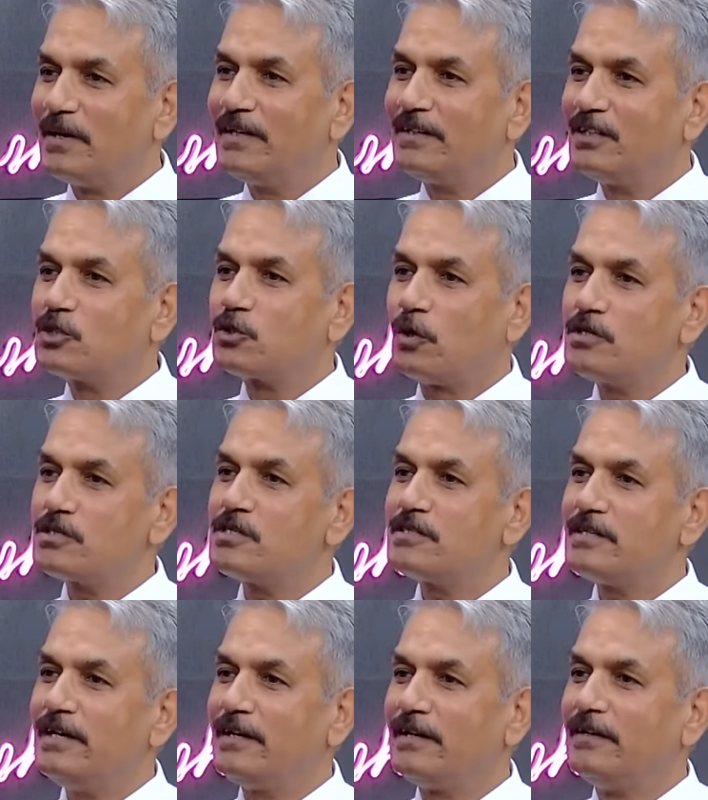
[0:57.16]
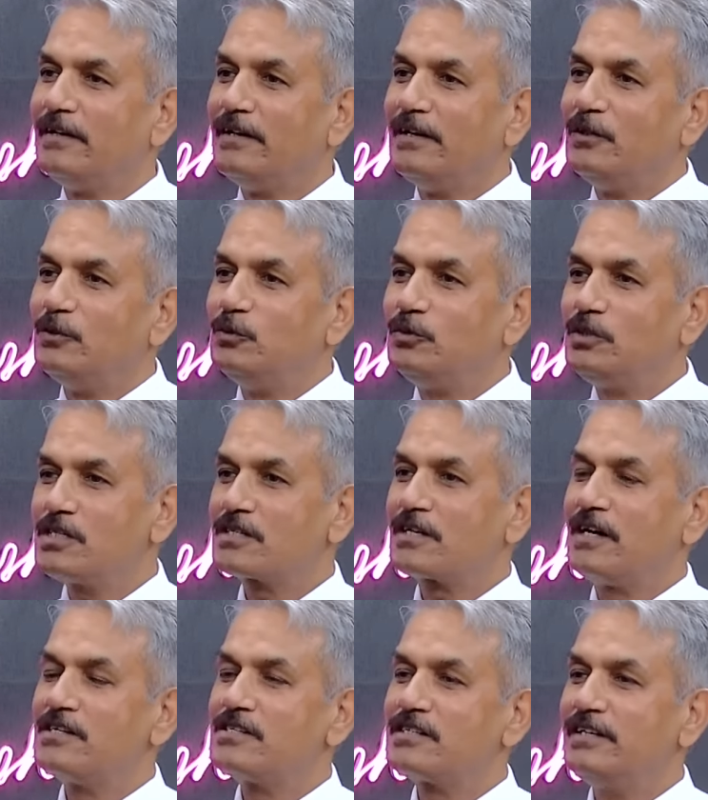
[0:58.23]
Right. The choice is there. You just
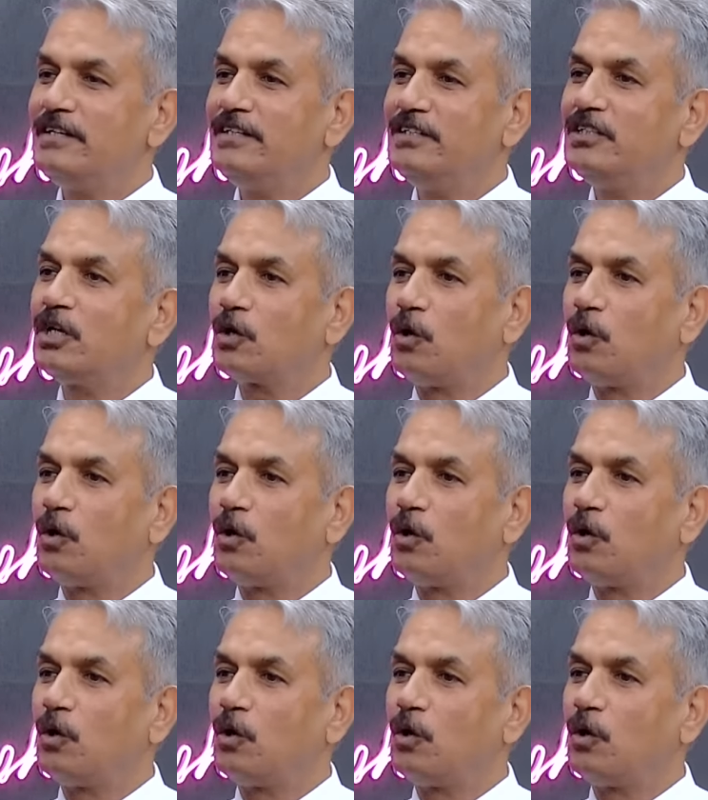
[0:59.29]
can't say either